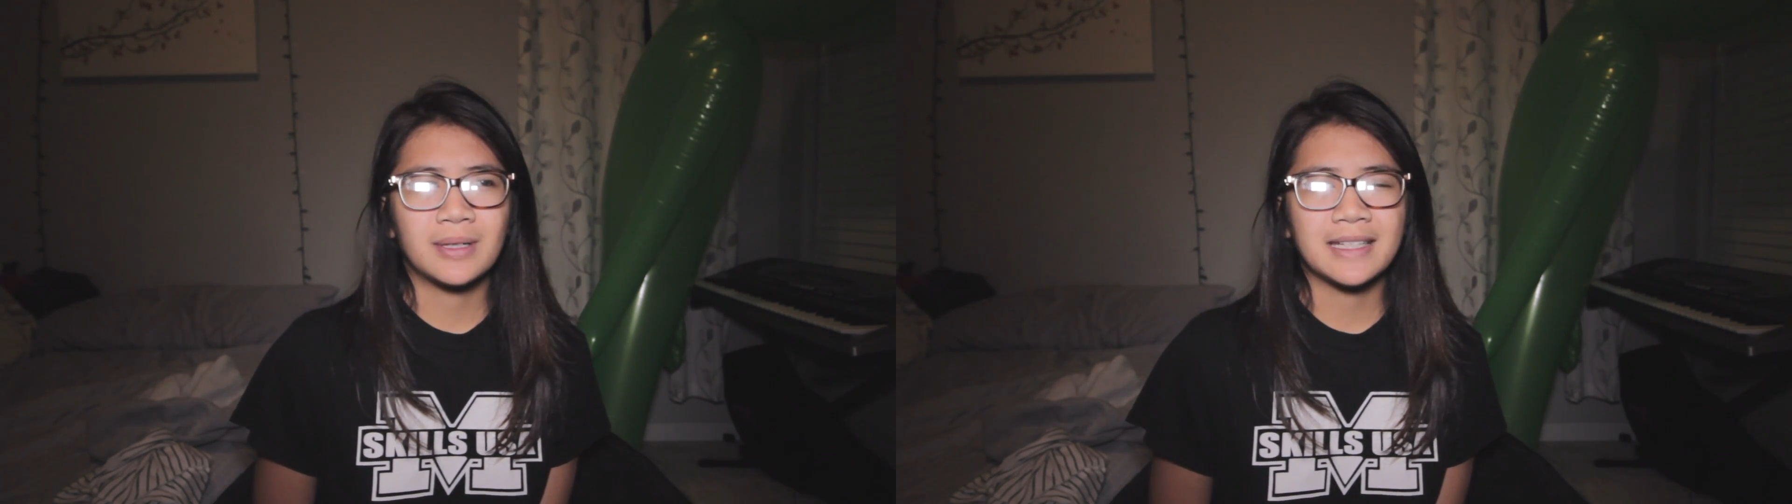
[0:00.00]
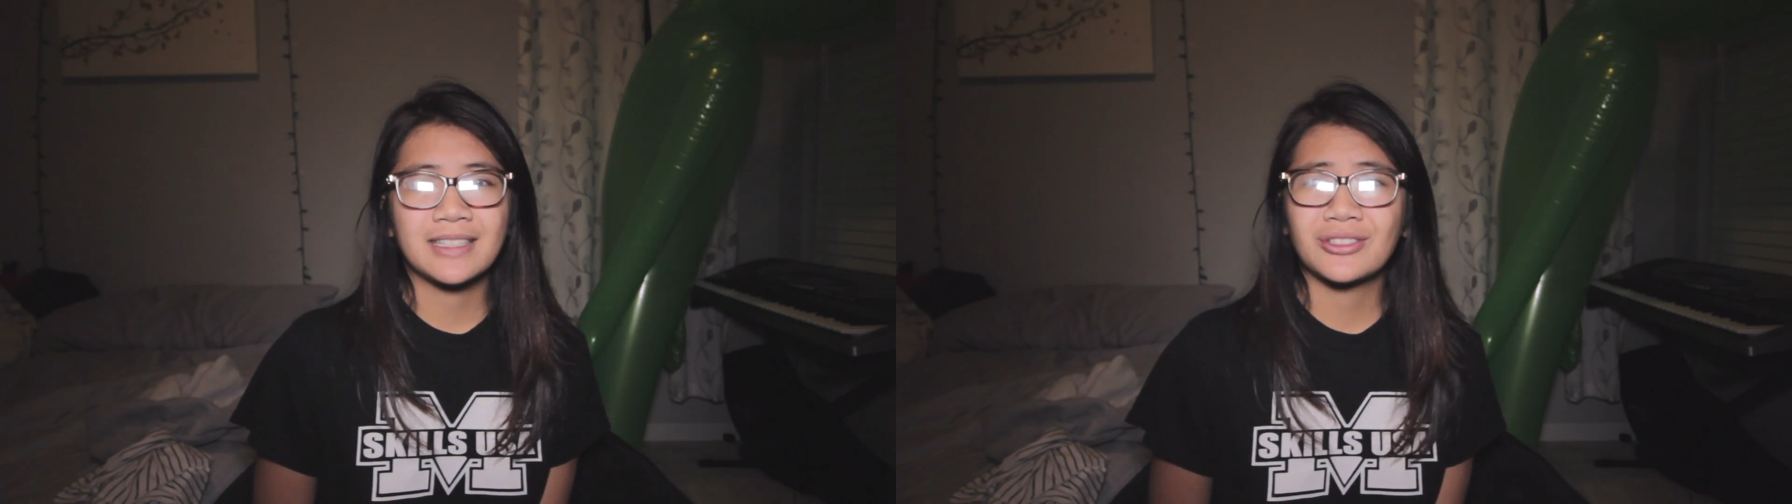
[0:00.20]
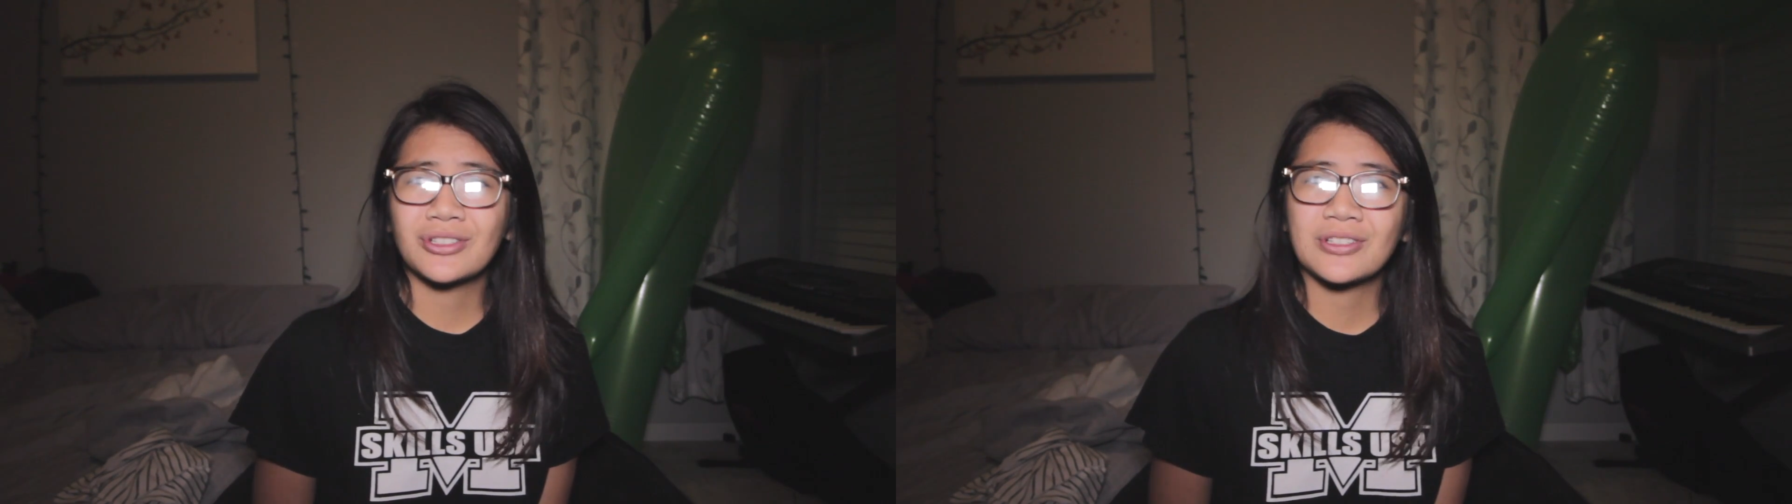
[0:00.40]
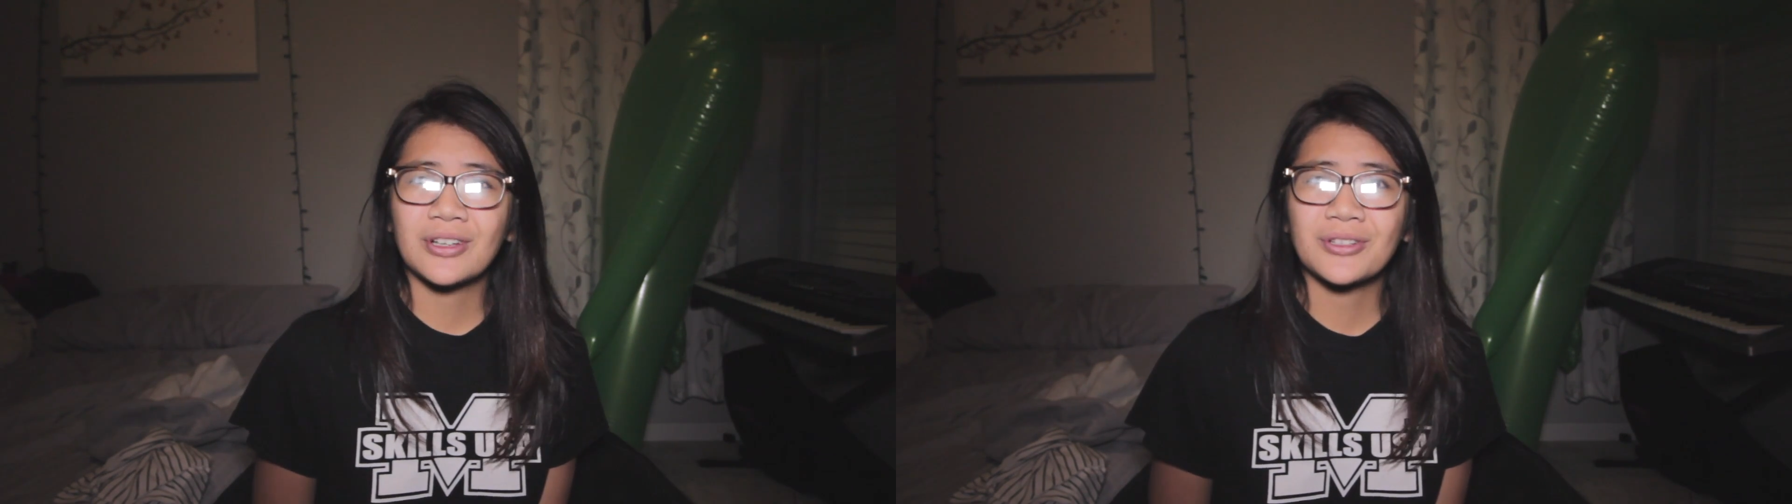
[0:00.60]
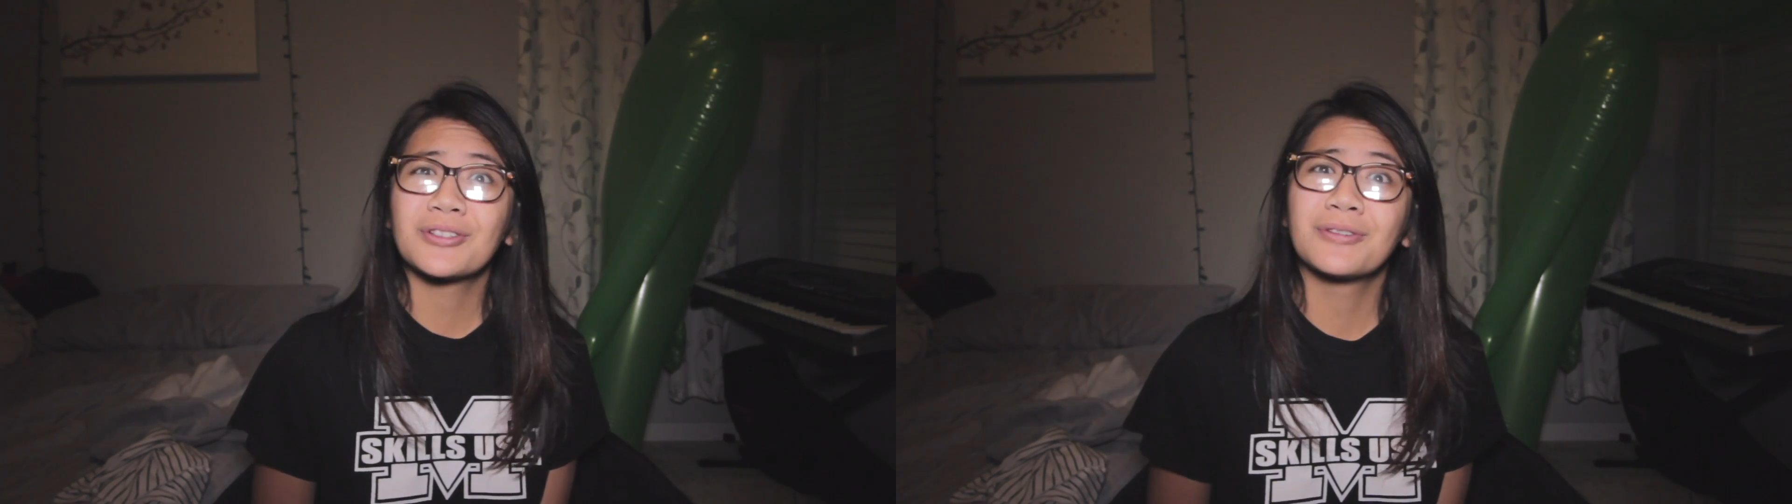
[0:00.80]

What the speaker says: why not just also